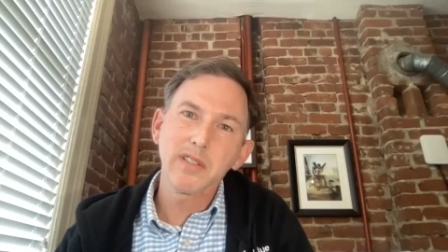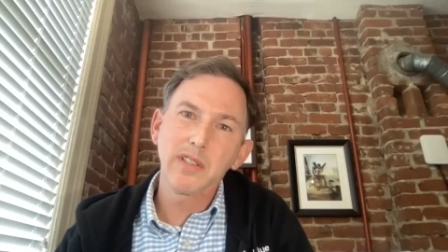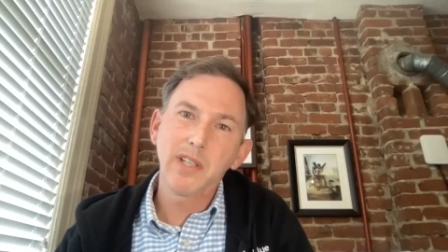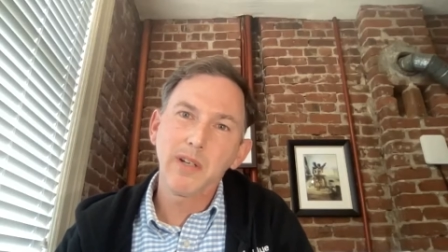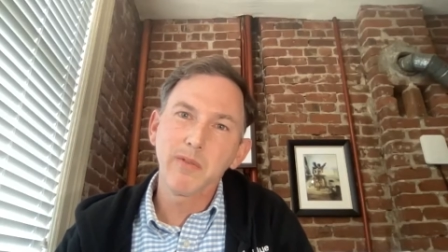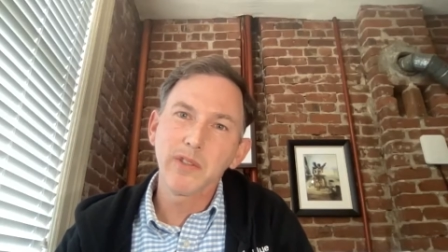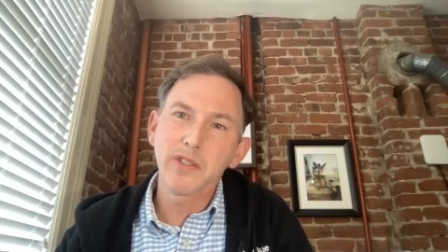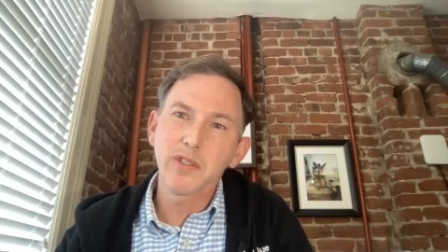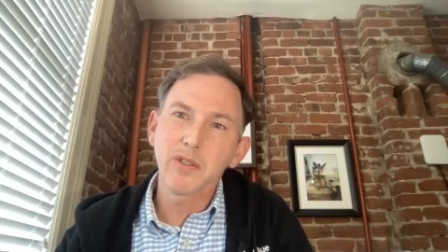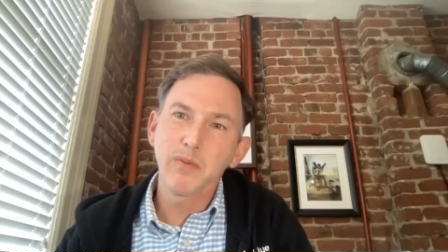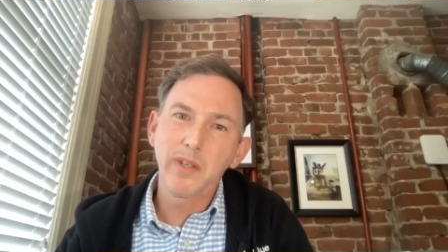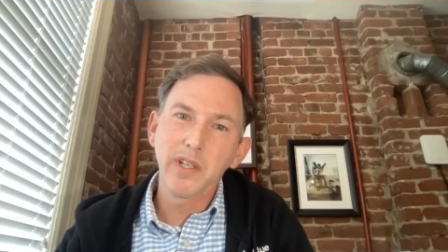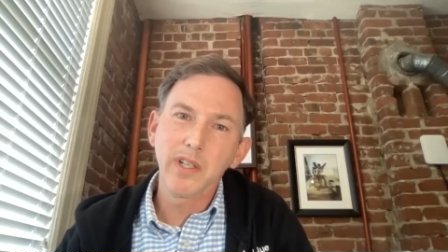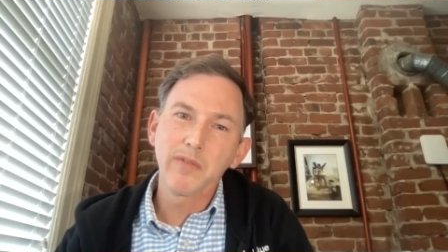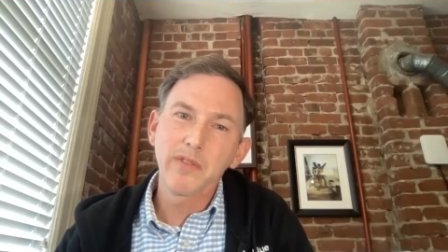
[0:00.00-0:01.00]
That was a
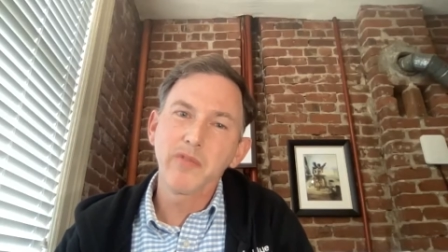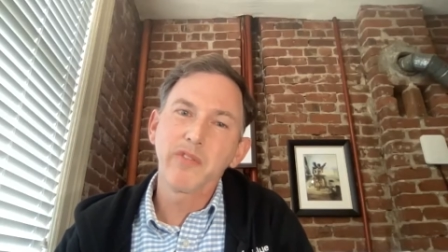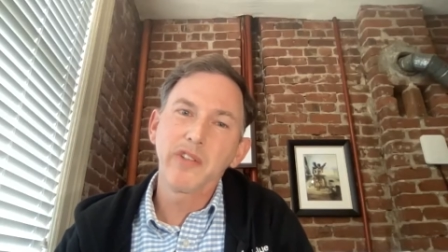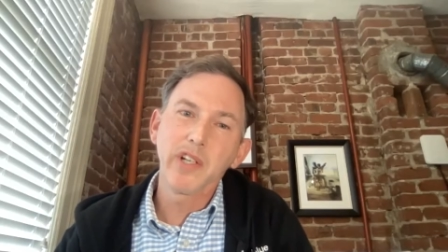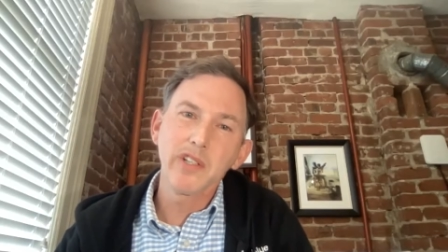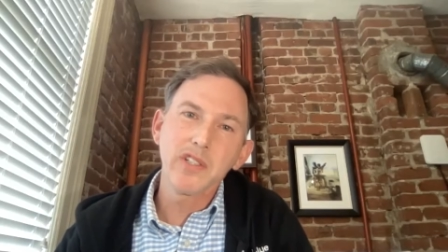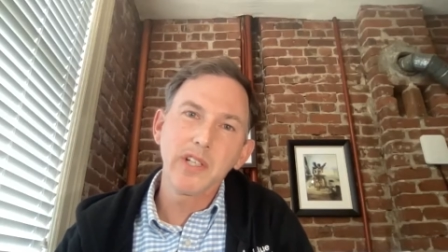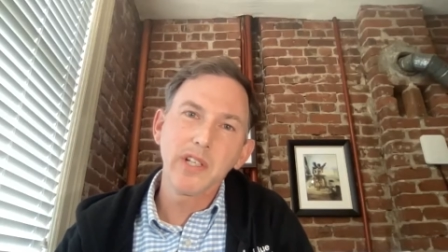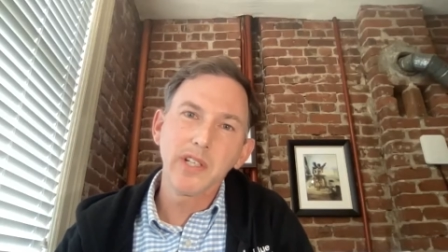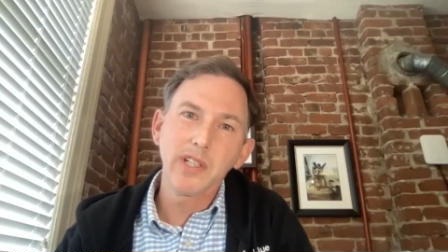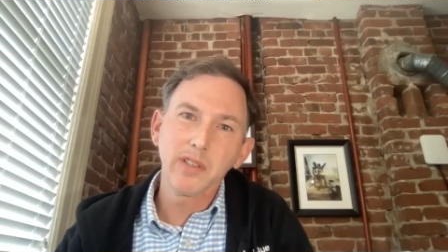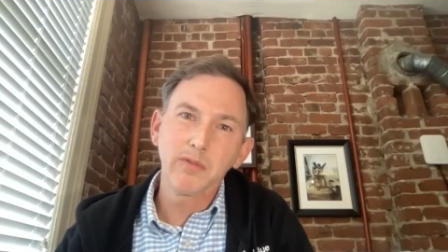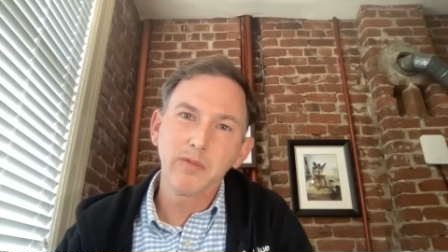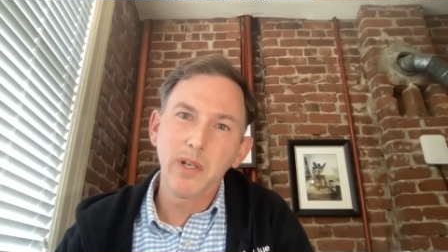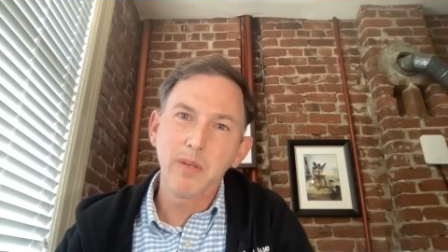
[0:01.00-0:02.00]
way of
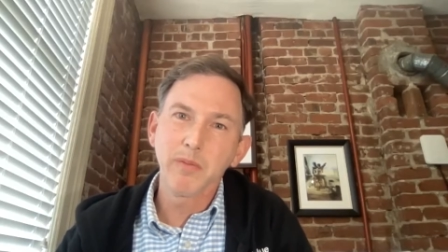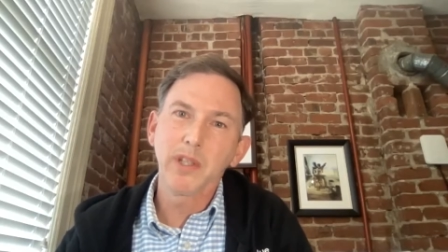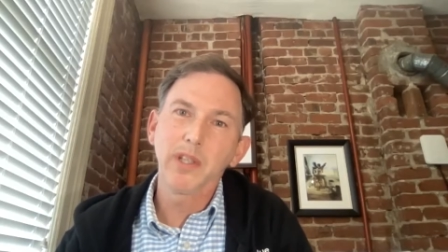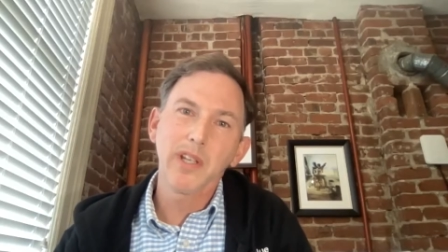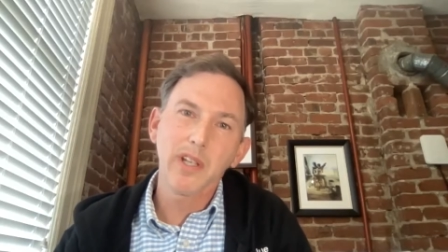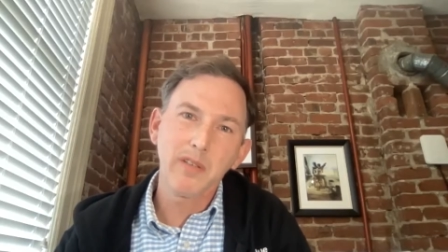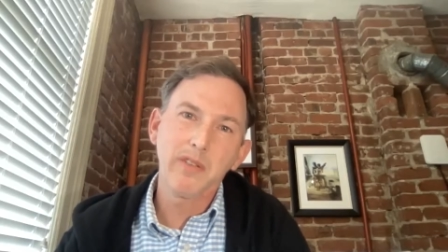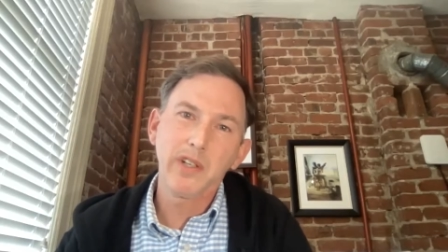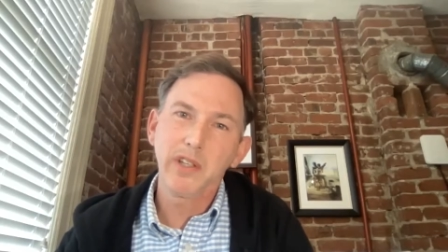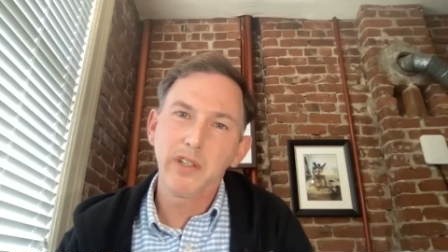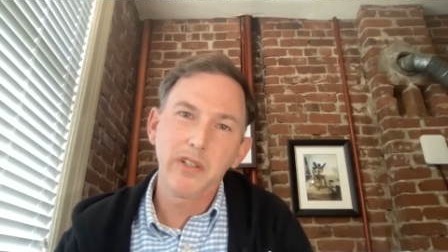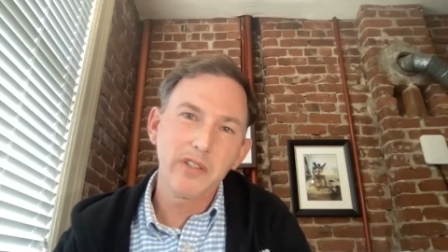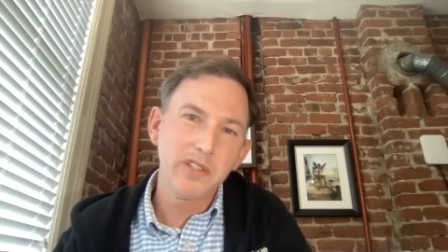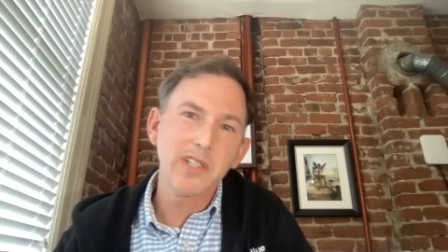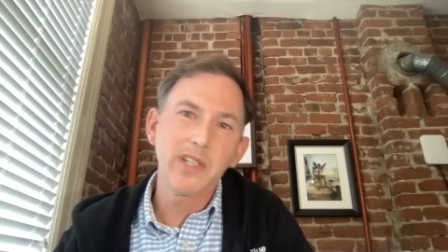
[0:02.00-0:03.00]
differentiating from a lot of
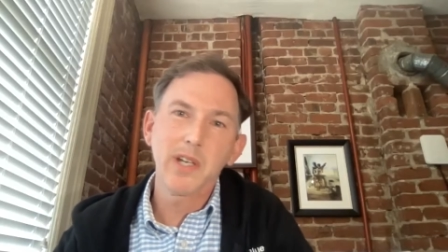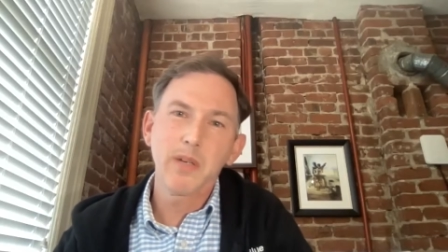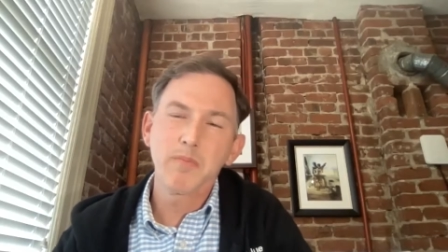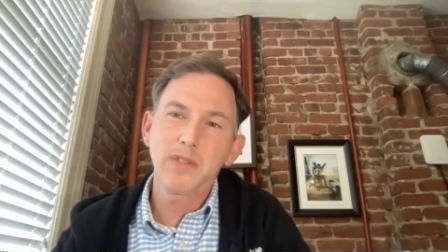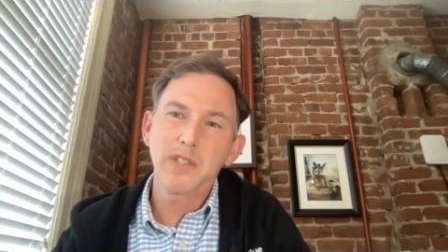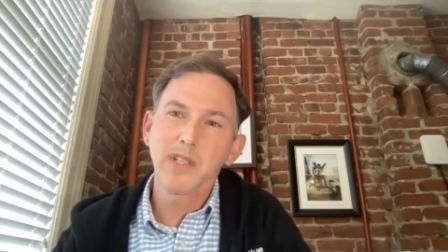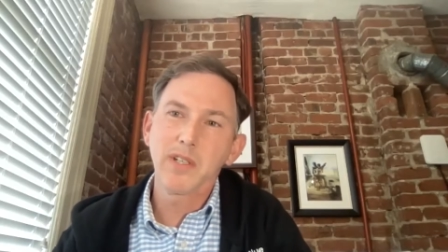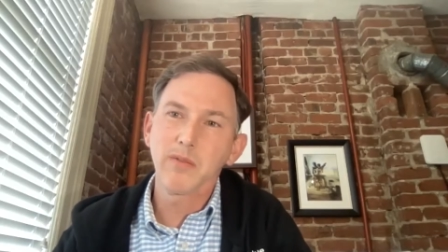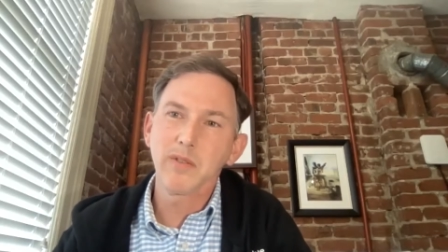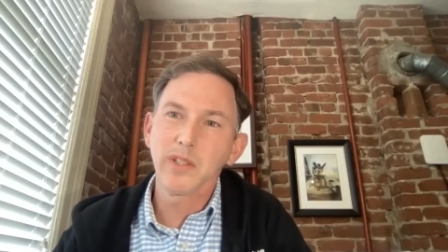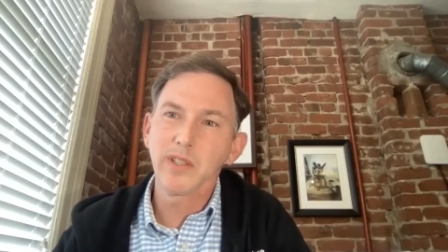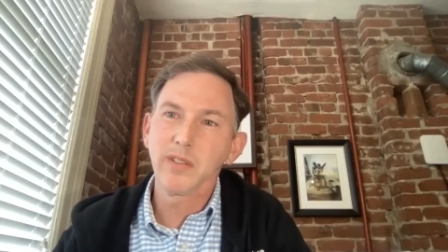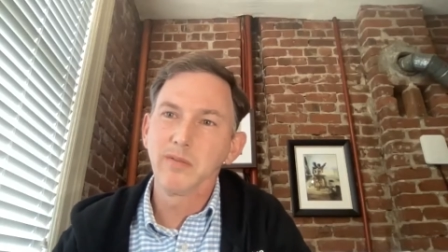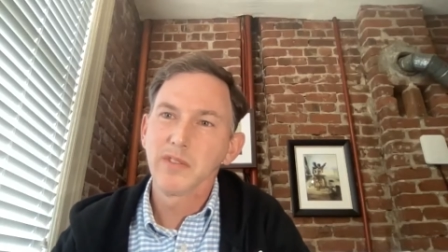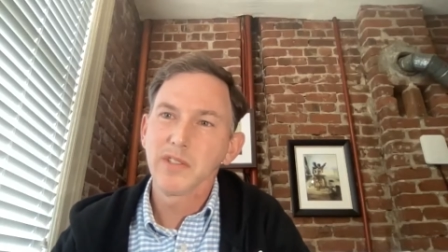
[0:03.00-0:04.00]
other CMs that
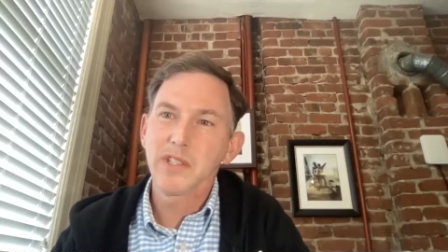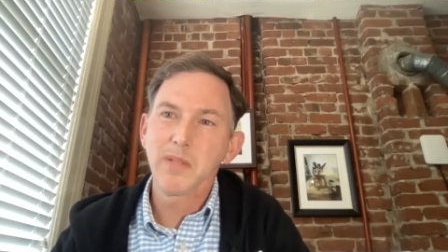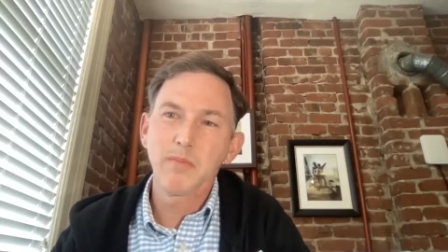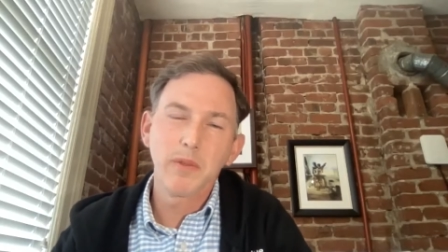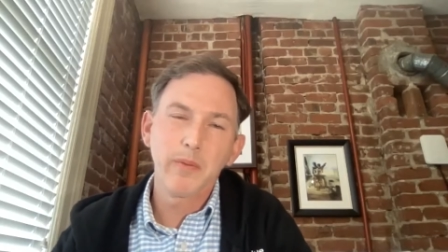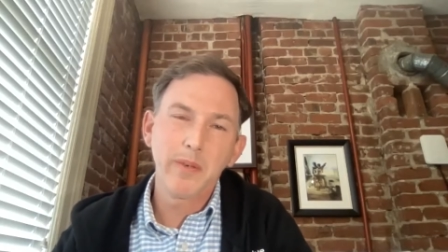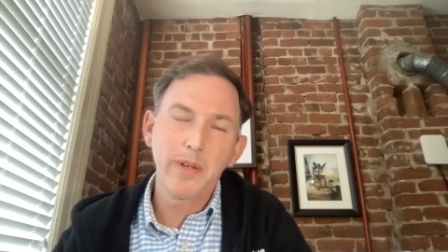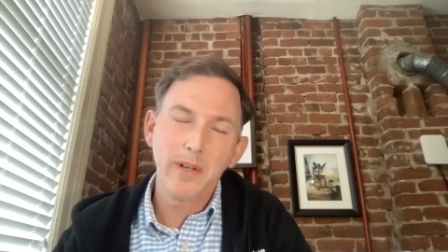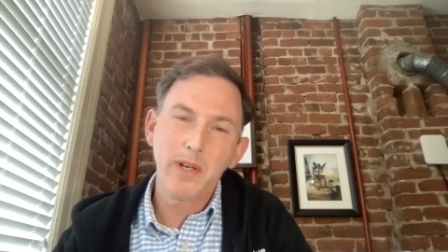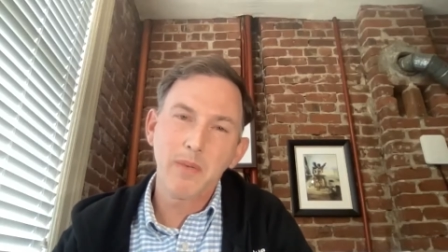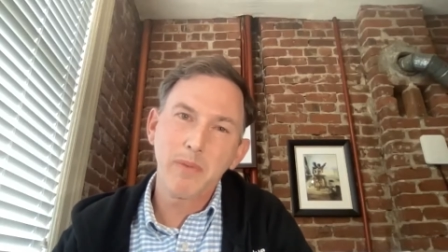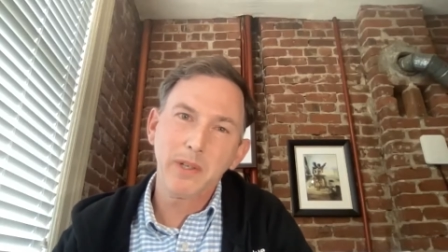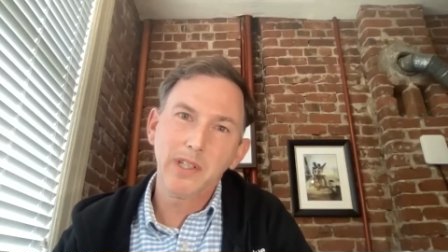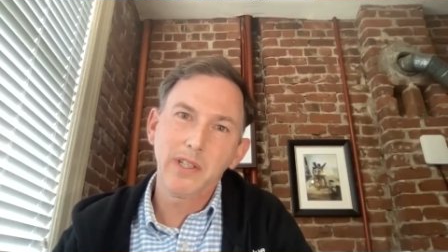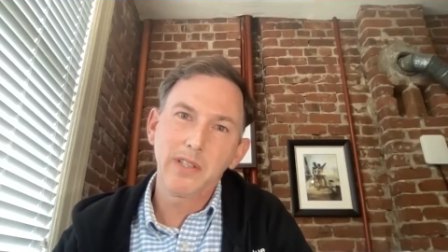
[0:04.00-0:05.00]
we seem to run
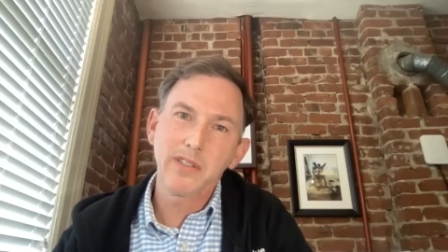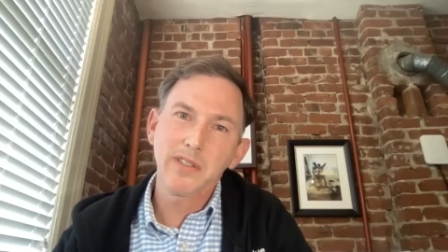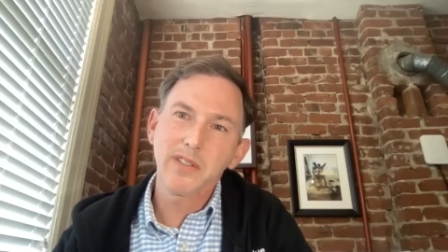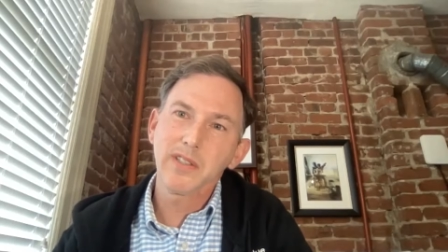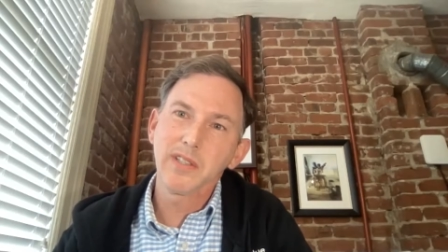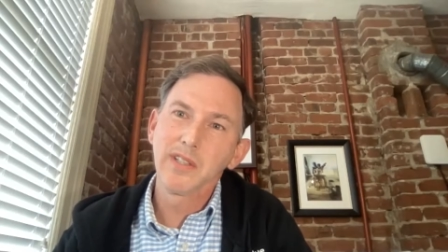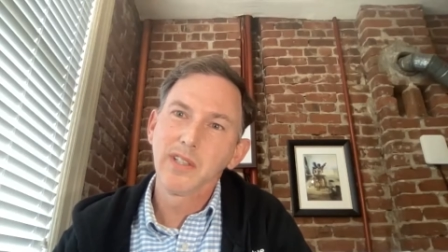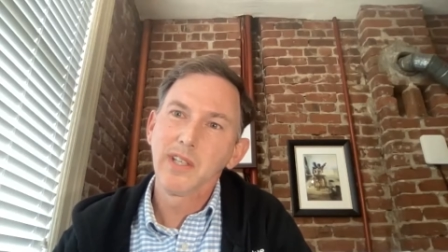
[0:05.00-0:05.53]
up against.